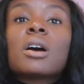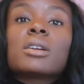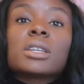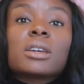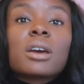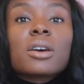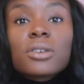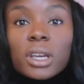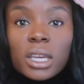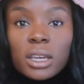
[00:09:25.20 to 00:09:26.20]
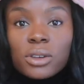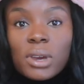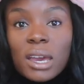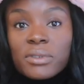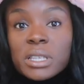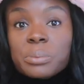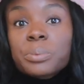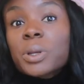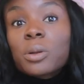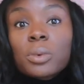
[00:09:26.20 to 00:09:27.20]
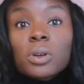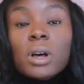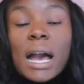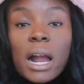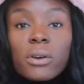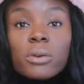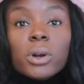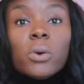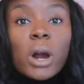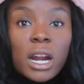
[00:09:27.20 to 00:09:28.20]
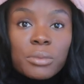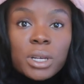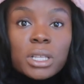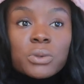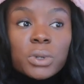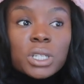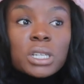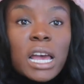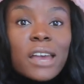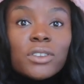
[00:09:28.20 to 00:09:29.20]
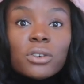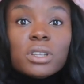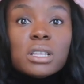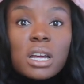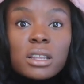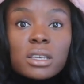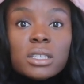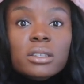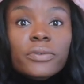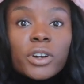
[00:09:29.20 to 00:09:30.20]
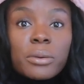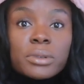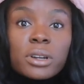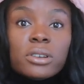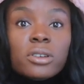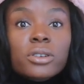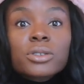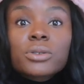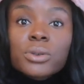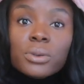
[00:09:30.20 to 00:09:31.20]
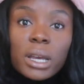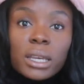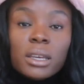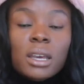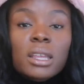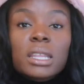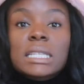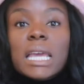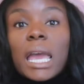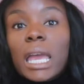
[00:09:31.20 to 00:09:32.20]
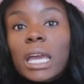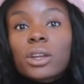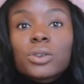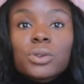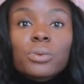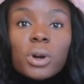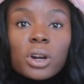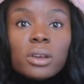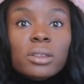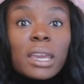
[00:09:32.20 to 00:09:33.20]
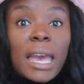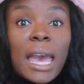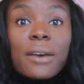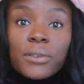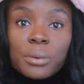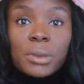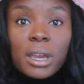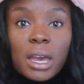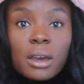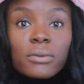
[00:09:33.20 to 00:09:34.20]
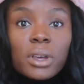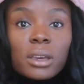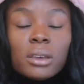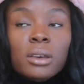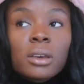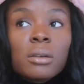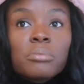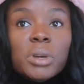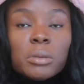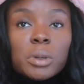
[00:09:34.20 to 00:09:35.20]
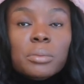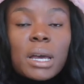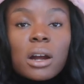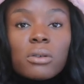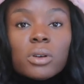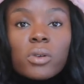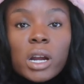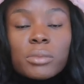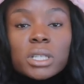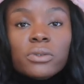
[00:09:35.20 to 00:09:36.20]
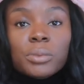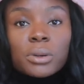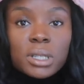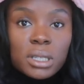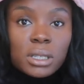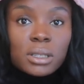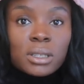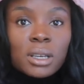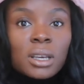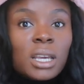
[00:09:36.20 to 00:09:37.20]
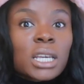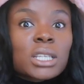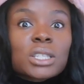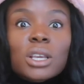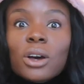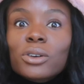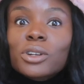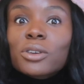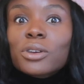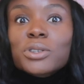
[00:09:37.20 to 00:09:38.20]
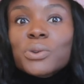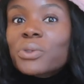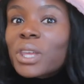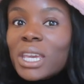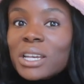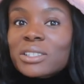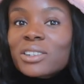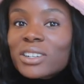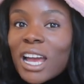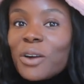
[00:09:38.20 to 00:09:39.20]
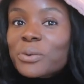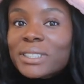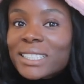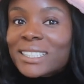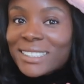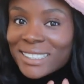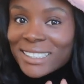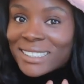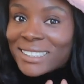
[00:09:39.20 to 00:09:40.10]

On the other hand, you have these billable hour requirements, which I've noticed a lot of these firms that are starting to do like the tech new work, they have them. They have like minimum hour requirements for bonuses. So, you know, those two things are not really